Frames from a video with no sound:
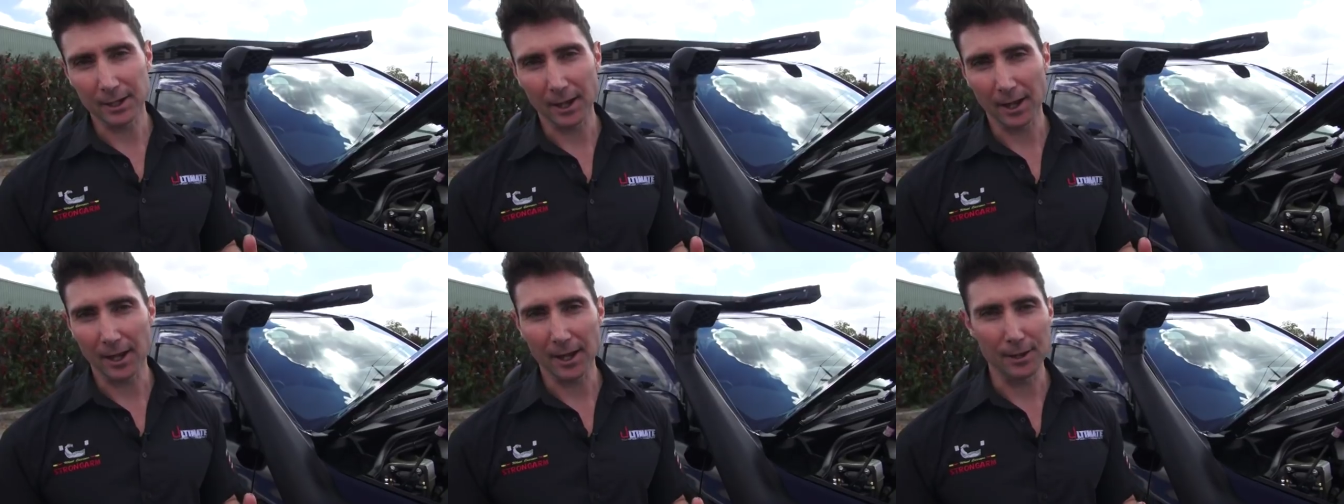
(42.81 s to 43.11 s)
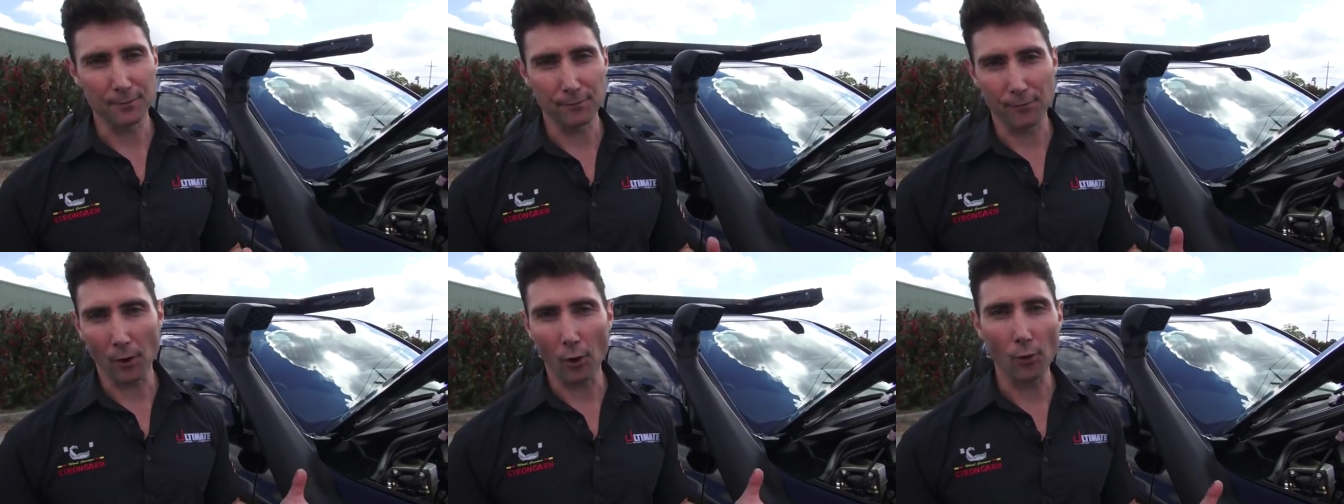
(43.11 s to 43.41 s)

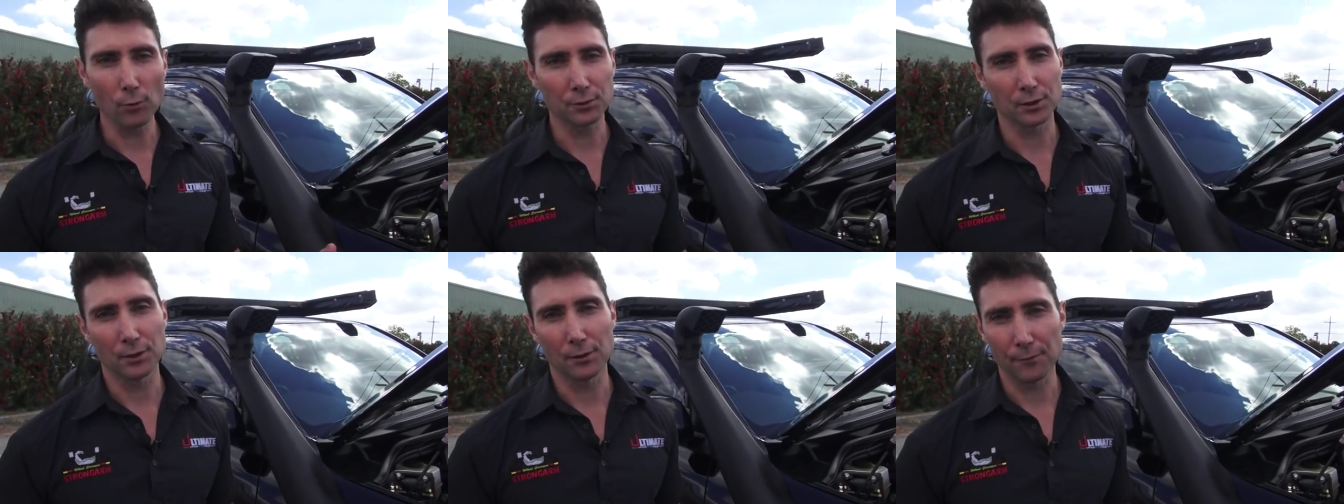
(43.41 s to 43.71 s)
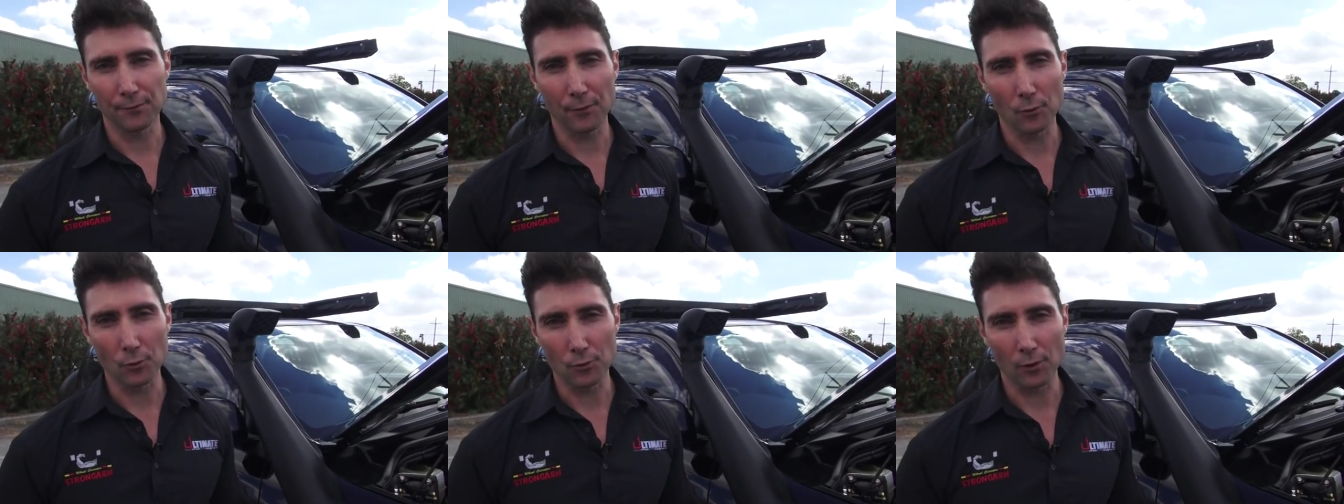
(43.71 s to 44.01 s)
involved in the
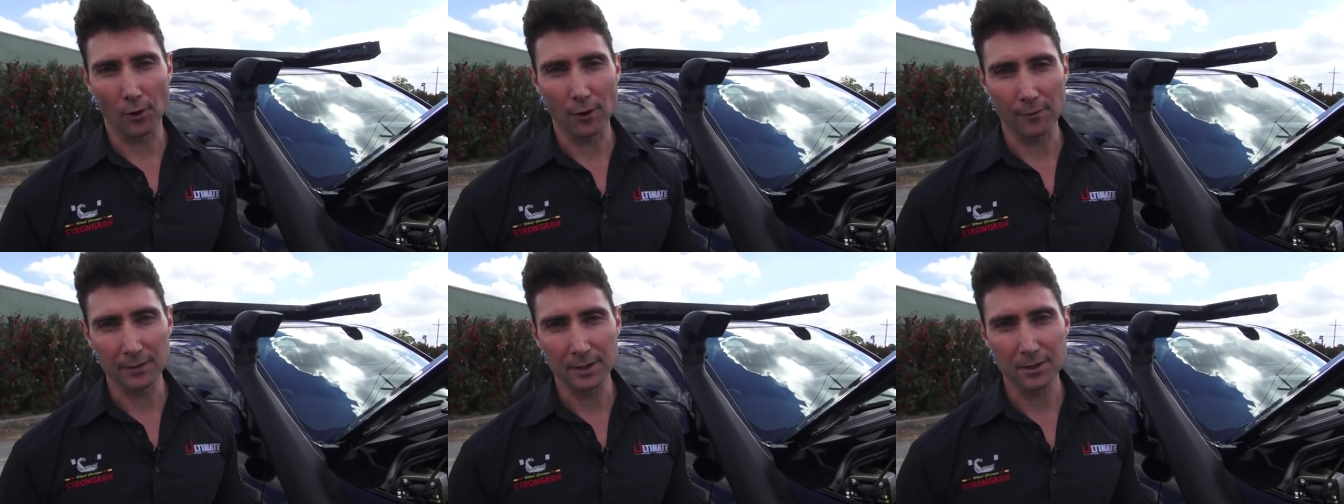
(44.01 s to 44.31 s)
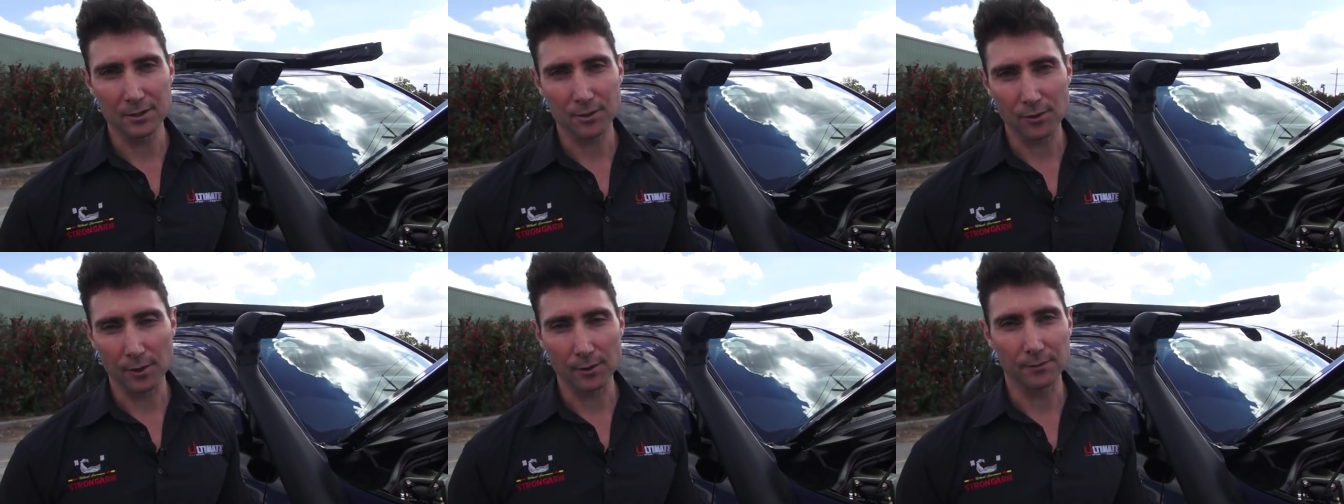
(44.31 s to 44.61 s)
four-wheel drive
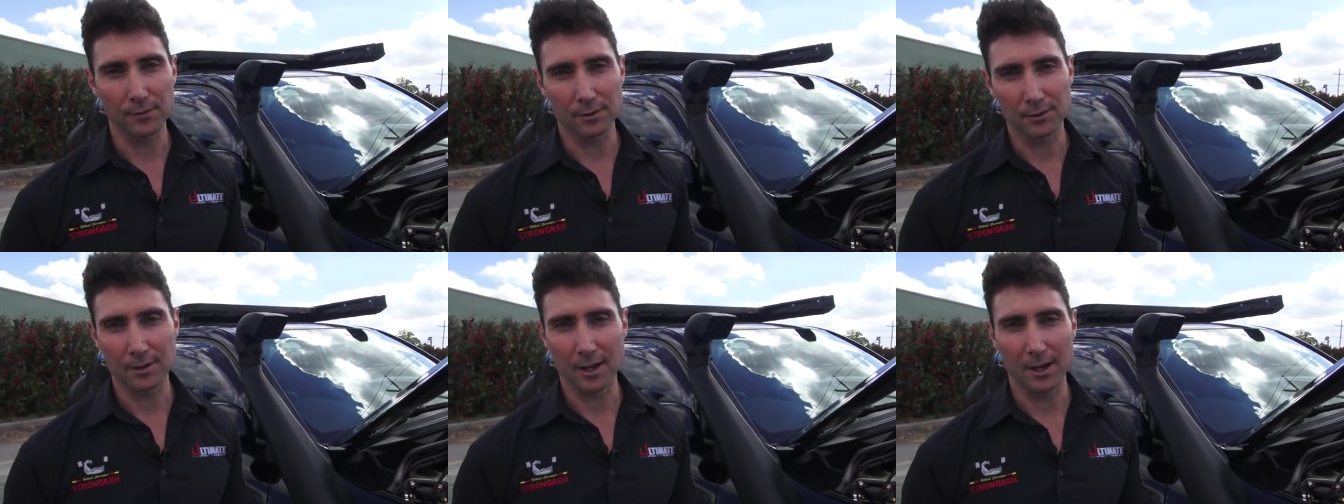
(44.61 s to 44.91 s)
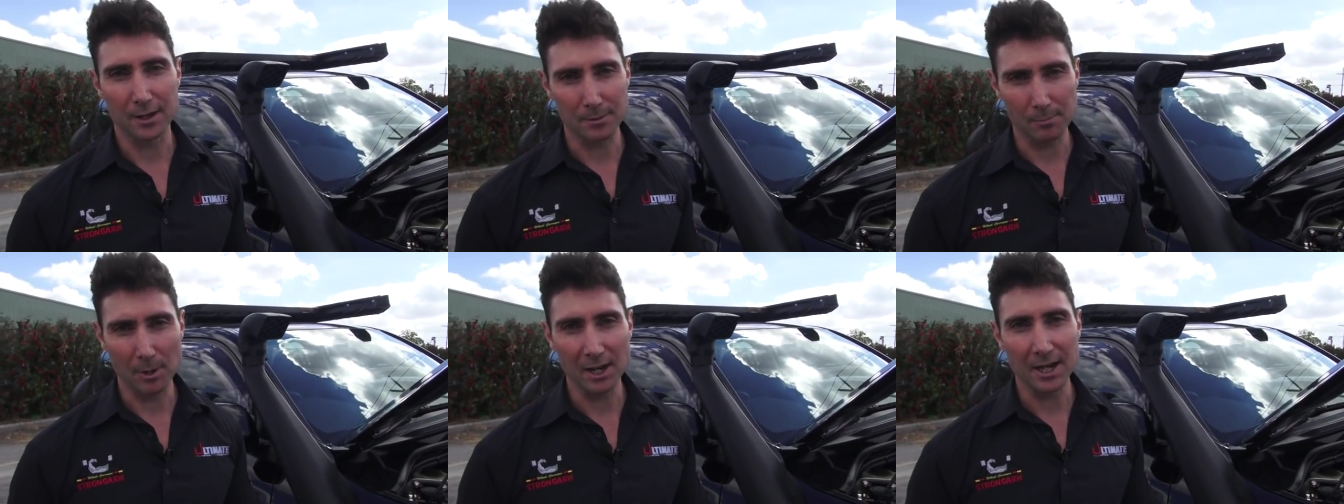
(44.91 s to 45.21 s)
industry for
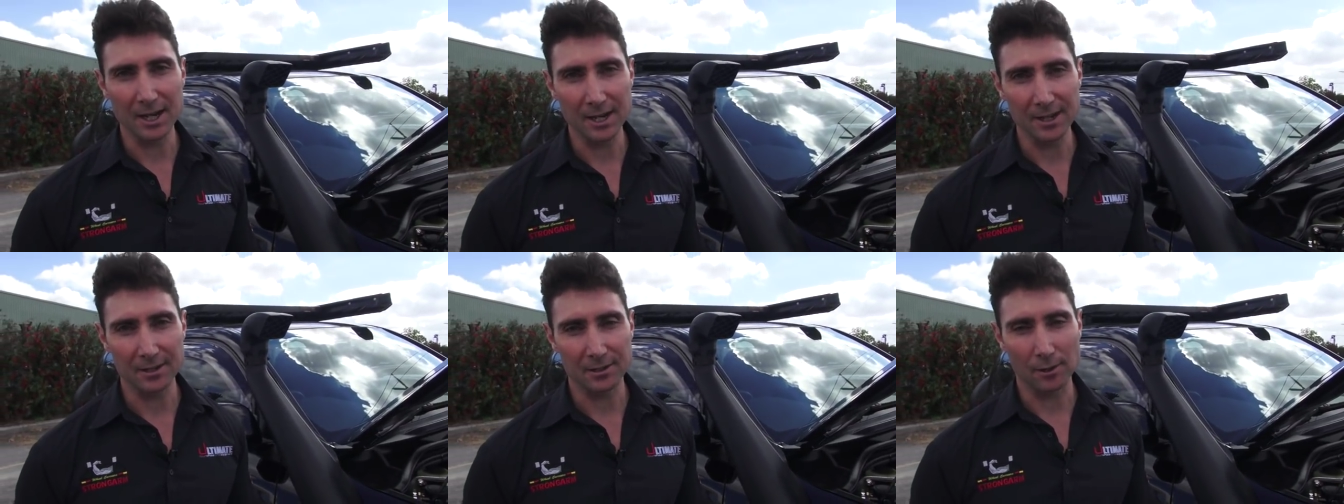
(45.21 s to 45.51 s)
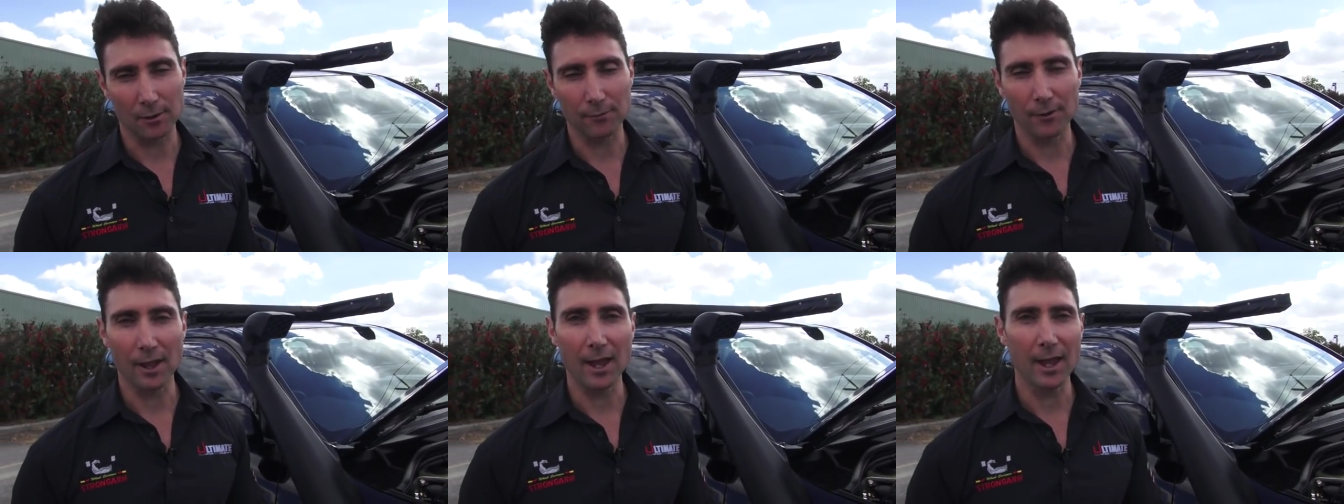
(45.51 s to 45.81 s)
as many years
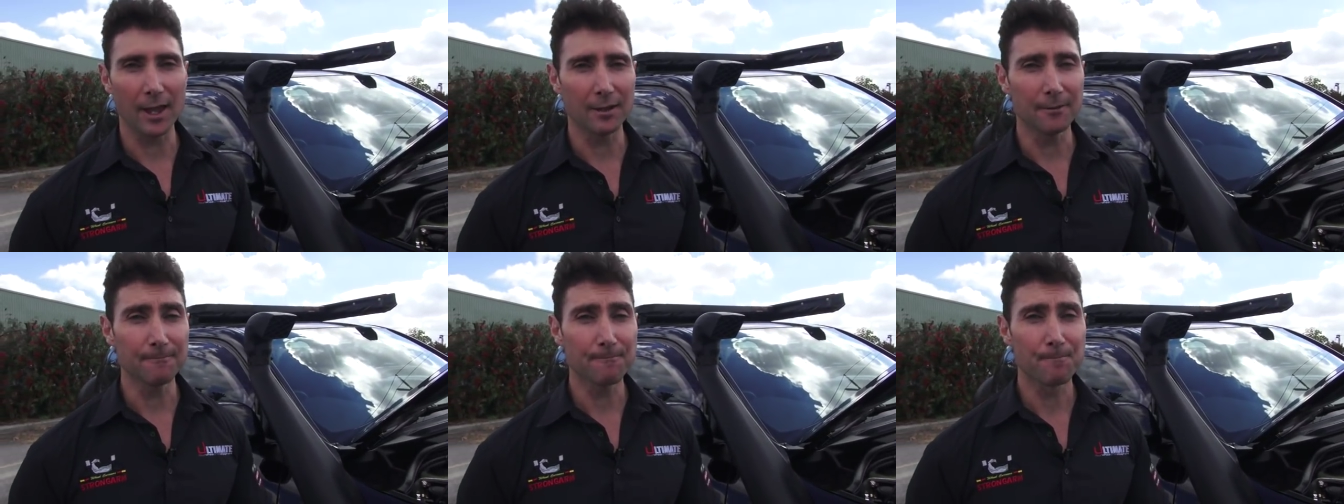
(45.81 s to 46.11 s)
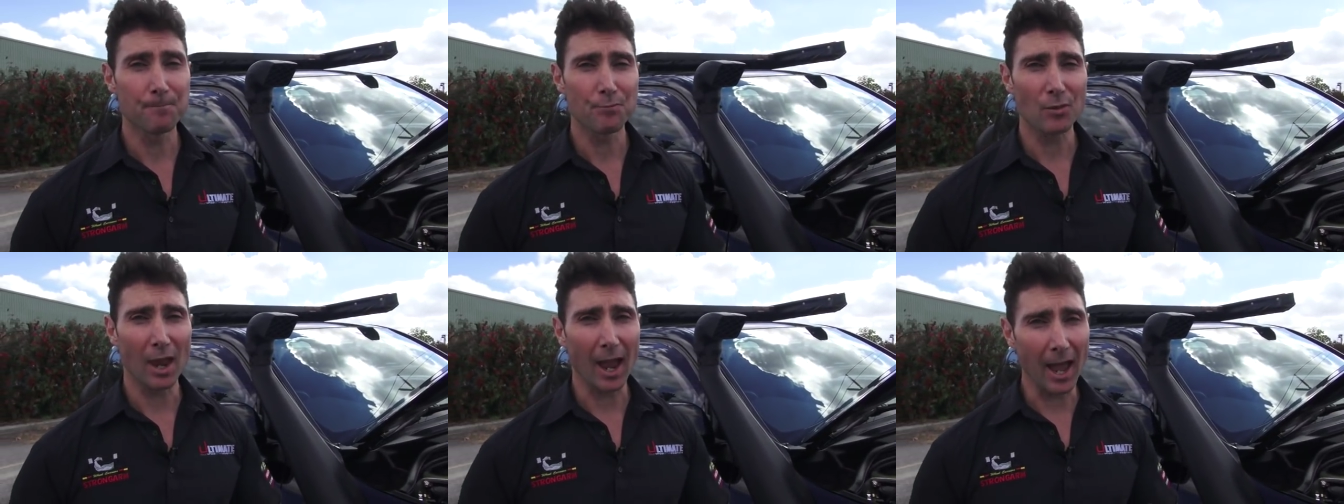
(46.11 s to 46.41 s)
as I've had,
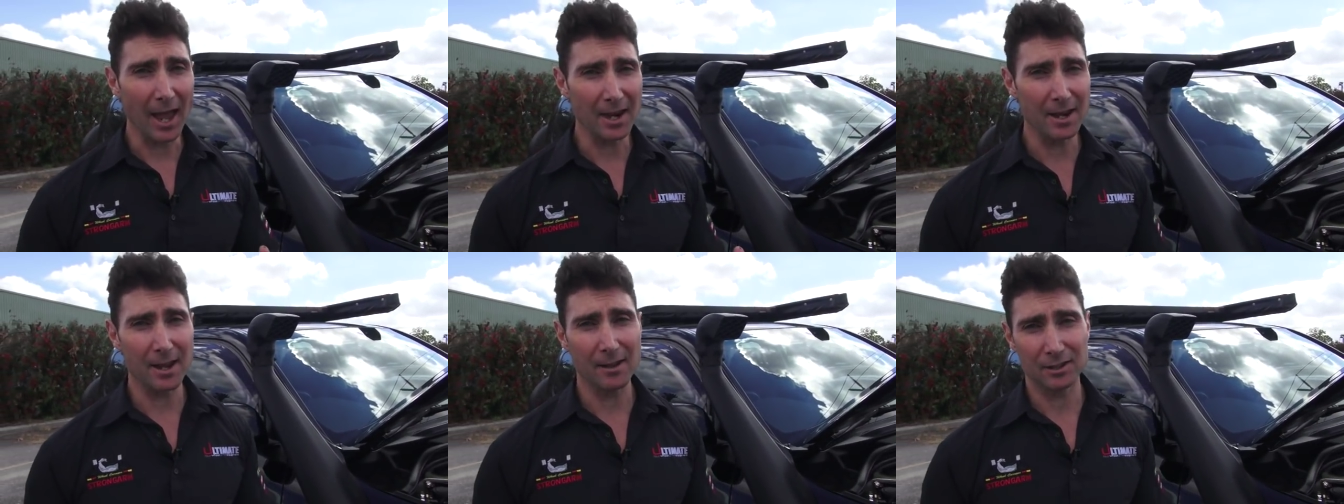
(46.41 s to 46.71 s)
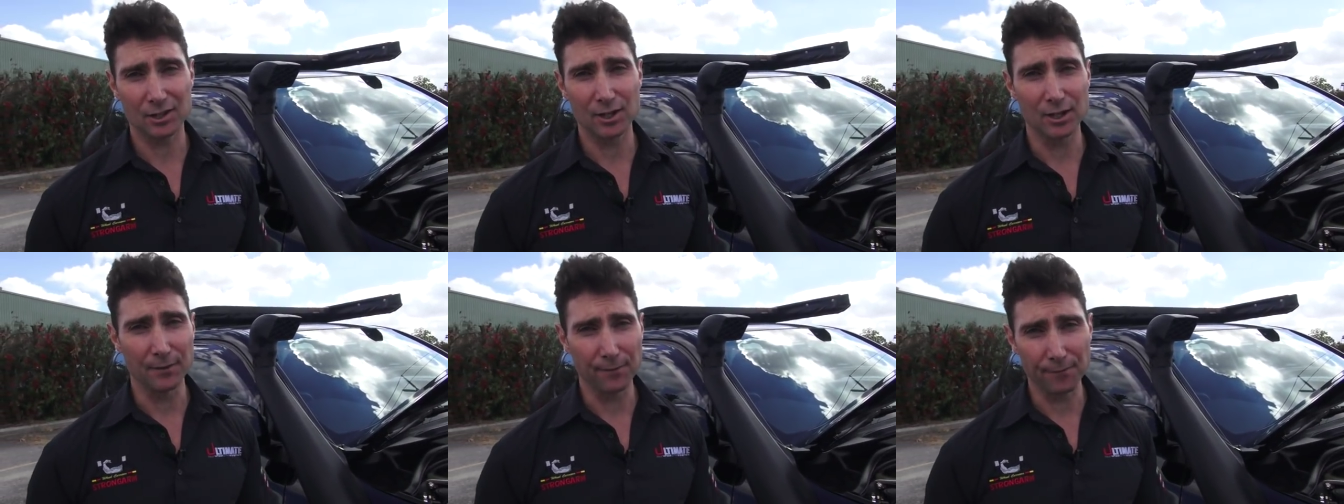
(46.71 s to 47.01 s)
and
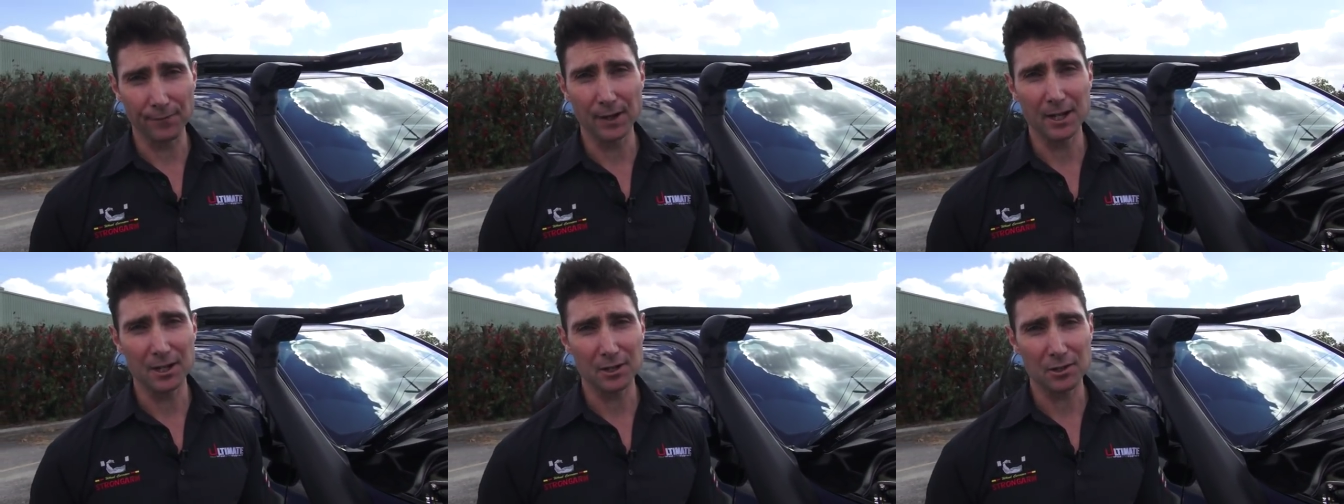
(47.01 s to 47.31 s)
actually fitting